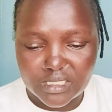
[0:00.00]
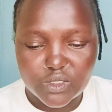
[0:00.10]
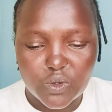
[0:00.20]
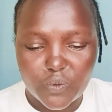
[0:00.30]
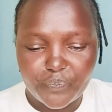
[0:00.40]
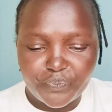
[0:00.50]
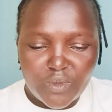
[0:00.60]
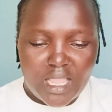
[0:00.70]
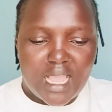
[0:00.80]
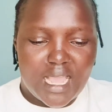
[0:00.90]
So
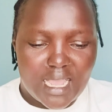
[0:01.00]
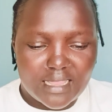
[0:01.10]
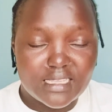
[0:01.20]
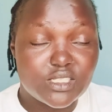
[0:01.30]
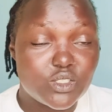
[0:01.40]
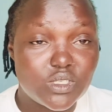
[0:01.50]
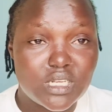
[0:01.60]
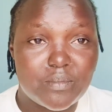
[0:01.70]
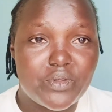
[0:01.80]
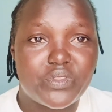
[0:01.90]
they talked
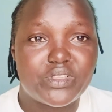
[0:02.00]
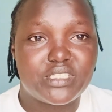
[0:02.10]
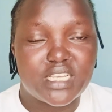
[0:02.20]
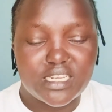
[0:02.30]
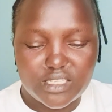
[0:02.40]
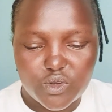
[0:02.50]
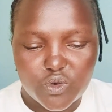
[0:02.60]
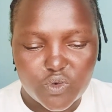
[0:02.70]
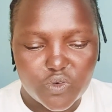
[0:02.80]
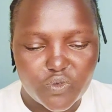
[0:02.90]
about the journey
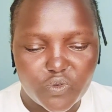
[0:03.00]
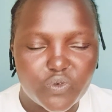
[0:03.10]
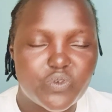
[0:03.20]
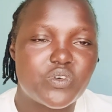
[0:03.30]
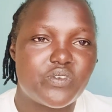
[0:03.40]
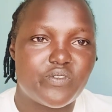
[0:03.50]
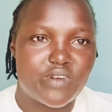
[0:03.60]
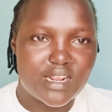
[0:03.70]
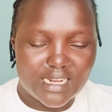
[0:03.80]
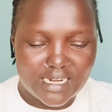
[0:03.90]
of
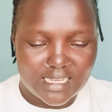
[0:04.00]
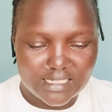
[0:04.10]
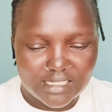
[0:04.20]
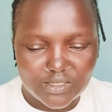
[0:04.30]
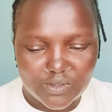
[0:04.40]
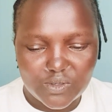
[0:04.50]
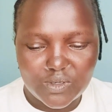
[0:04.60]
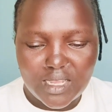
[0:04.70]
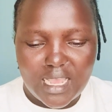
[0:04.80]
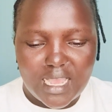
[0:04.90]
Ragan Nuts,
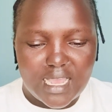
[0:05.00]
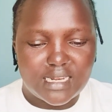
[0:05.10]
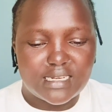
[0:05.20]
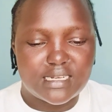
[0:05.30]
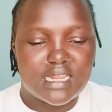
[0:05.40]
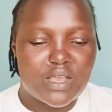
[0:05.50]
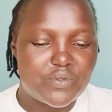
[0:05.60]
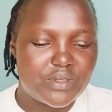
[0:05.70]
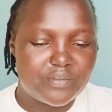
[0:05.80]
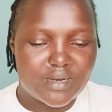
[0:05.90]
and how
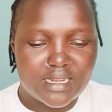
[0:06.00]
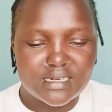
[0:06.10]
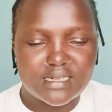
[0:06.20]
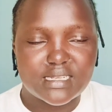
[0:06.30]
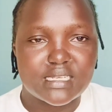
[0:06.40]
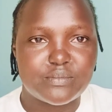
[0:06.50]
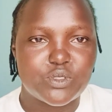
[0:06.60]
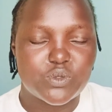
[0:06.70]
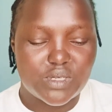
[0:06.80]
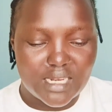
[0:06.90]
the brand came
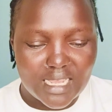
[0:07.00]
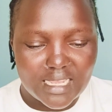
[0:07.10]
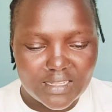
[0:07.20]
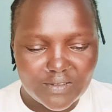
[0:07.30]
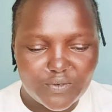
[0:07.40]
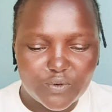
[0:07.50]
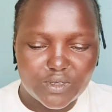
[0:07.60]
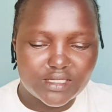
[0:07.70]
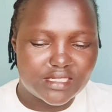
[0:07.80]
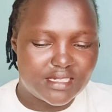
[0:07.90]
to life,
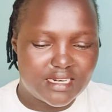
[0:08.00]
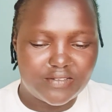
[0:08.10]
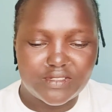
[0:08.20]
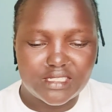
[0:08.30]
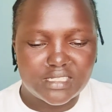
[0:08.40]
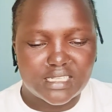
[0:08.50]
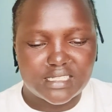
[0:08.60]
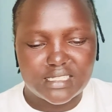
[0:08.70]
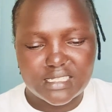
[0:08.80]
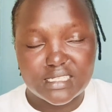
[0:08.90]
what drives its
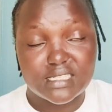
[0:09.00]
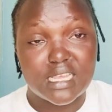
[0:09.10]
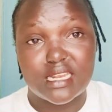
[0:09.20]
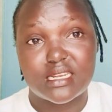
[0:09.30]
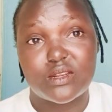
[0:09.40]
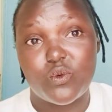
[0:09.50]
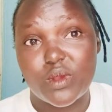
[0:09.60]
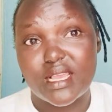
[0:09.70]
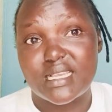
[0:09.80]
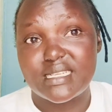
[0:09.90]
success, and
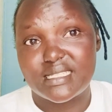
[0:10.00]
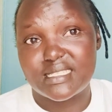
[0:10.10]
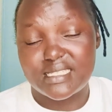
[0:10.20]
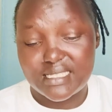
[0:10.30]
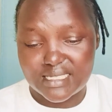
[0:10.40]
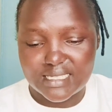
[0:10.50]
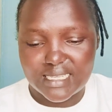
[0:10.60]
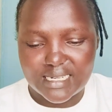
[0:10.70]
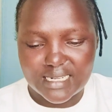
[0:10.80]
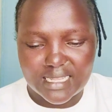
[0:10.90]
where it is
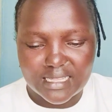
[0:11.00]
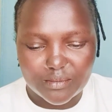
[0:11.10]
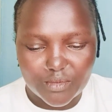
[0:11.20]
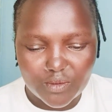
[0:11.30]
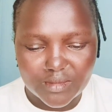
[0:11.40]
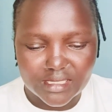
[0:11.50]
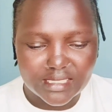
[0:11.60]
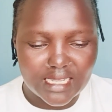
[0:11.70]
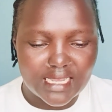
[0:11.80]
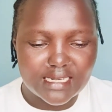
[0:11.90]
headed at the
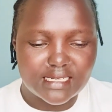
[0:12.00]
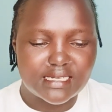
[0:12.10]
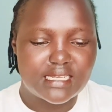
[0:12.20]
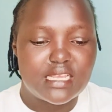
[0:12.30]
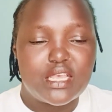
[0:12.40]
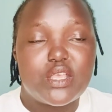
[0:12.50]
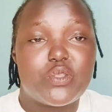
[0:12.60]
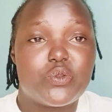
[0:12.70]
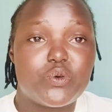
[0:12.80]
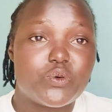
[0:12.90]
moment. And
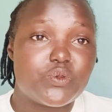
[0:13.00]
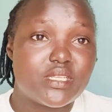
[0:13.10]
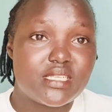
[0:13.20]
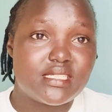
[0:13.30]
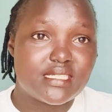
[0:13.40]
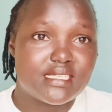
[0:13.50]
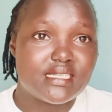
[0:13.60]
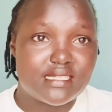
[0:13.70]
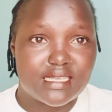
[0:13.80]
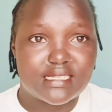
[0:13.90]
they
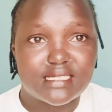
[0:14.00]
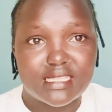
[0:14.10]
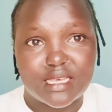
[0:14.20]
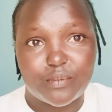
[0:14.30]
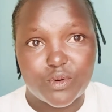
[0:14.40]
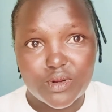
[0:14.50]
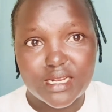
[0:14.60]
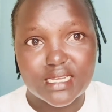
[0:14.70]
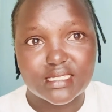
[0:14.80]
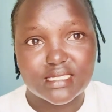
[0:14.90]
said that their
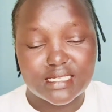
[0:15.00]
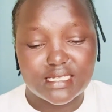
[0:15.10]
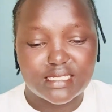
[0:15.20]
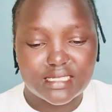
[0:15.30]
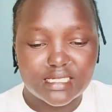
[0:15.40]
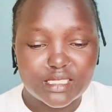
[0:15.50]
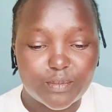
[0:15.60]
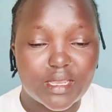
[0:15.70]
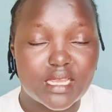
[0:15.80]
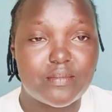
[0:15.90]
product is
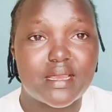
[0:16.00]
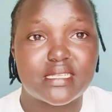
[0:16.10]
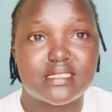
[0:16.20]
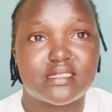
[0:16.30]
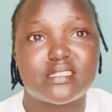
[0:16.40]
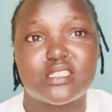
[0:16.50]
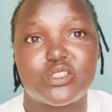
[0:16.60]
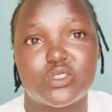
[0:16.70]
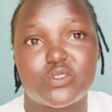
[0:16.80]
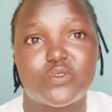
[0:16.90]
inspired by
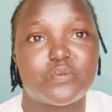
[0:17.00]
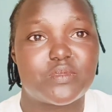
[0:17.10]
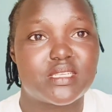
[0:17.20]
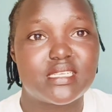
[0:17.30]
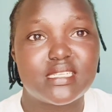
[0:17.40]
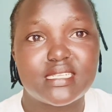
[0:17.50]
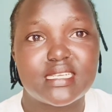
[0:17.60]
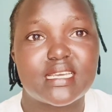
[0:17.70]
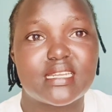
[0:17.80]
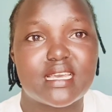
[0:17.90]
traditions from the
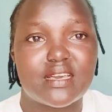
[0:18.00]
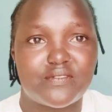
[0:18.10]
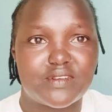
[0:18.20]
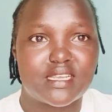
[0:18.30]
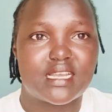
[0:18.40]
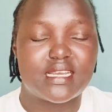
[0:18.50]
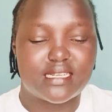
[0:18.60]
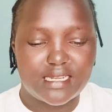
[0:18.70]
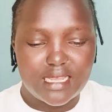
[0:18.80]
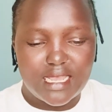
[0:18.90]
Indian,
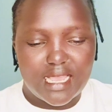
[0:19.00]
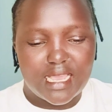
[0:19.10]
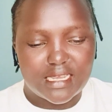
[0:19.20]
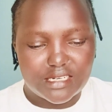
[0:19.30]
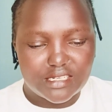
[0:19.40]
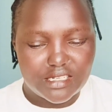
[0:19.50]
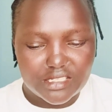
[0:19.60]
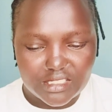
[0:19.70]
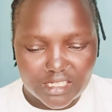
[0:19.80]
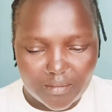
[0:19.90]
African, and
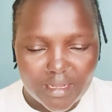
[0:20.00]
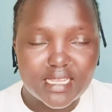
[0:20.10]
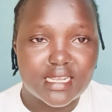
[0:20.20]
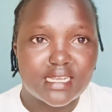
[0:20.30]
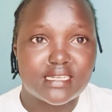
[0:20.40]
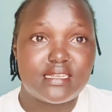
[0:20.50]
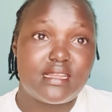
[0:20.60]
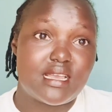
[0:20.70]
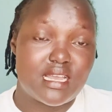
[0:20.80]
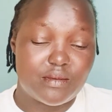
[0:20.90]
Jamaican
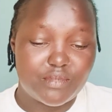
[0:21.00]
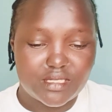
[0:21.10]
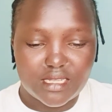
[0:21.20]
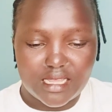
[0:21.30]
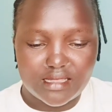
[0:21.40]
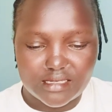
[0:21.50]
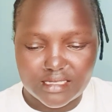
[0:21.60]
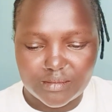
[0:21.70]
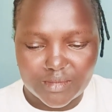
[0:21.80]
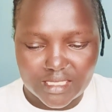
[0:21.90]
herbs at the
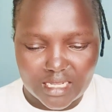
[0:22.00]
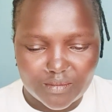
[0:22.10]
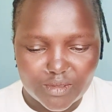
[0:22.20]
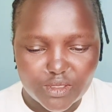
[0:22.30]
same time.